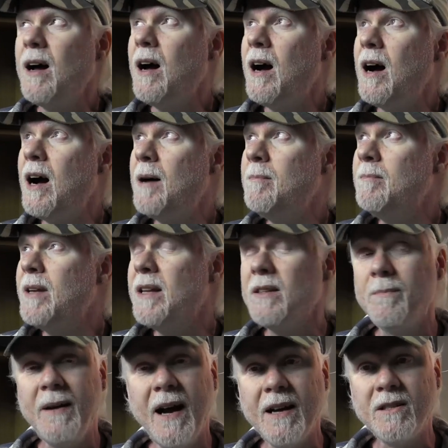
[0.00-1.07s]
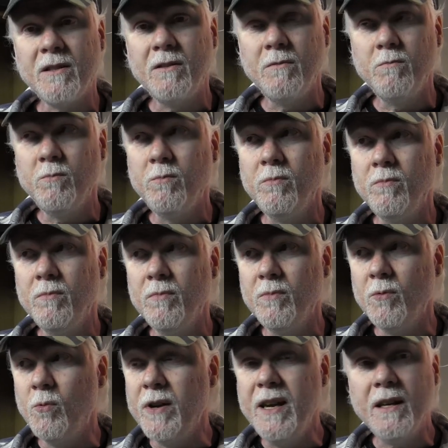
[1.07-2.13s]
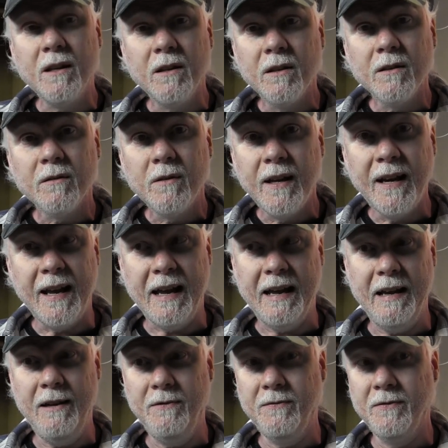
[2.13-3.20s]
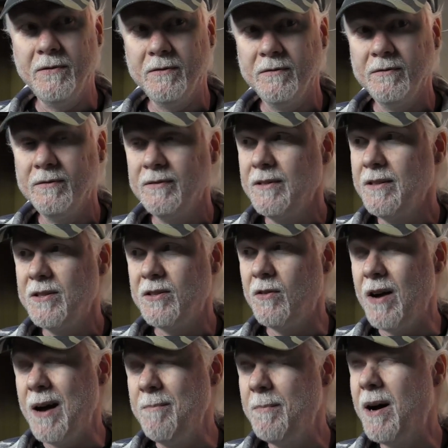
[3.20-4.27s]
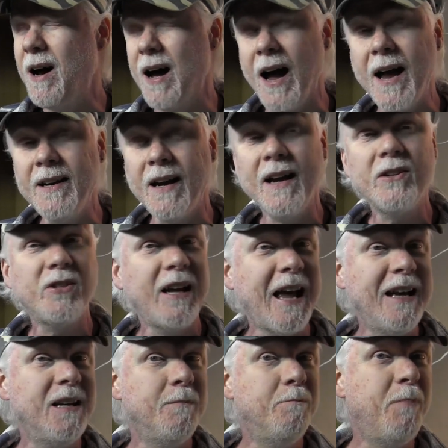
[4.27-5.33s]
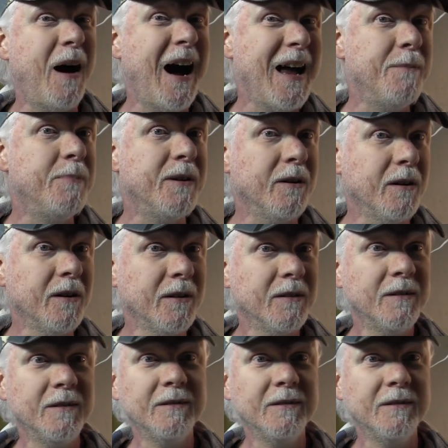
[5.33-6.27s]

um, in the past week and a half. So I'm behind. I actually had to buy beer.